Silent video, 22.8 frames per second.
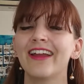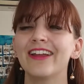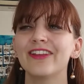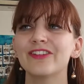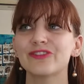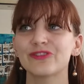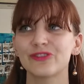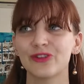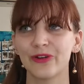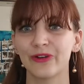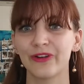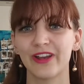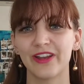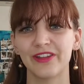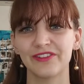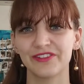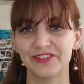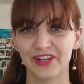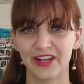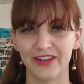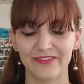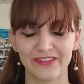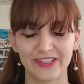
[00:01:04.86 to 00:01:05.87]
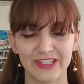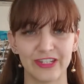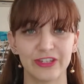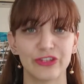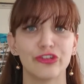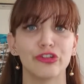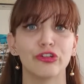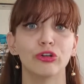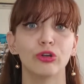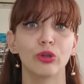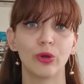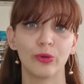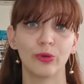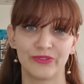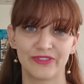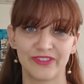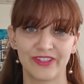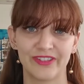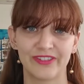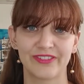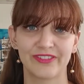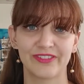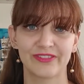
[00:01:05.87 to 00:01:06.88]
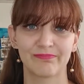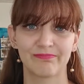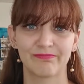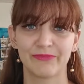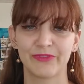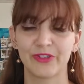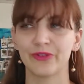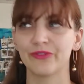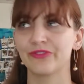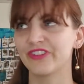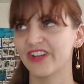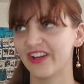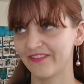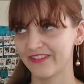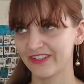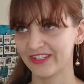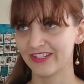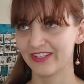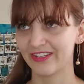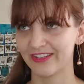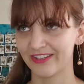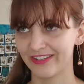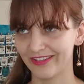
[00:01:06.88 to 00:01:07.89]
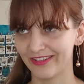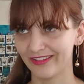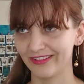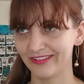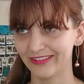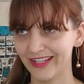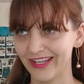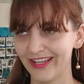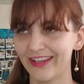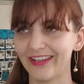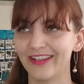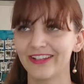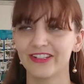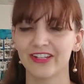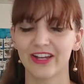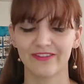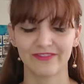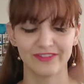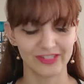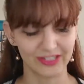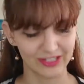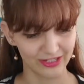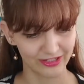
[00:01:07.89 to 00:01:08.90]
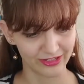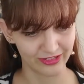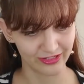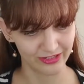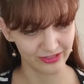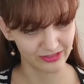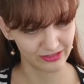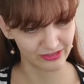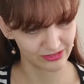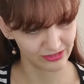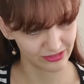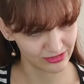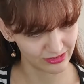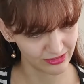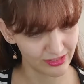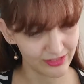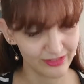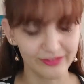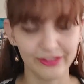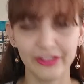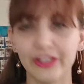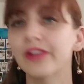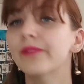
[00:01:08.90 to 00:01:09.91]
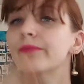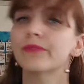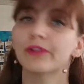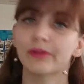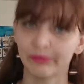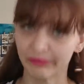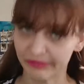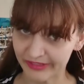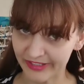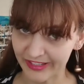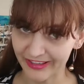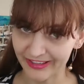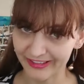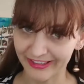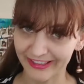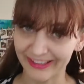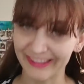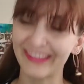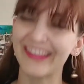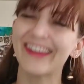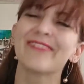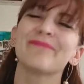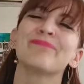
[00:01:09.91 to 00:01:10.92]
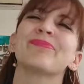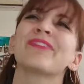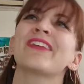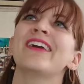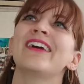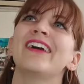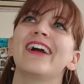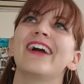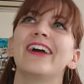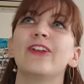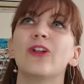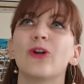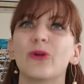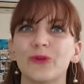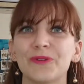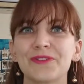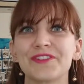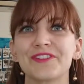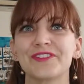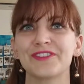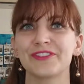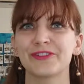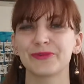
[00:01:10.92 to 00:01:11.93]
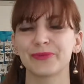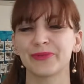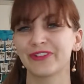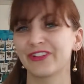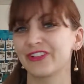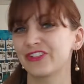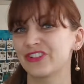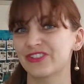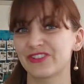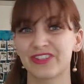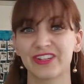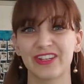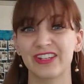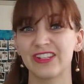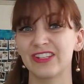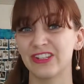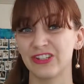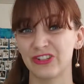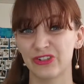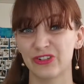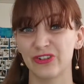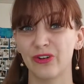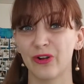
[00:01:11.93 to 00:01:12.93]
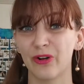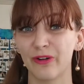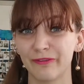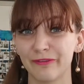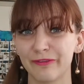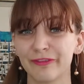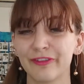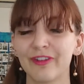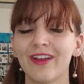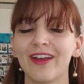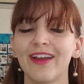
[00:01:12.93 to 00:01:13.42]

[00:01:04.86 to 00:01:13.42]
is known as diverticulosis. So diverticulae, yep, you see the link there. And osis is really just the condition of.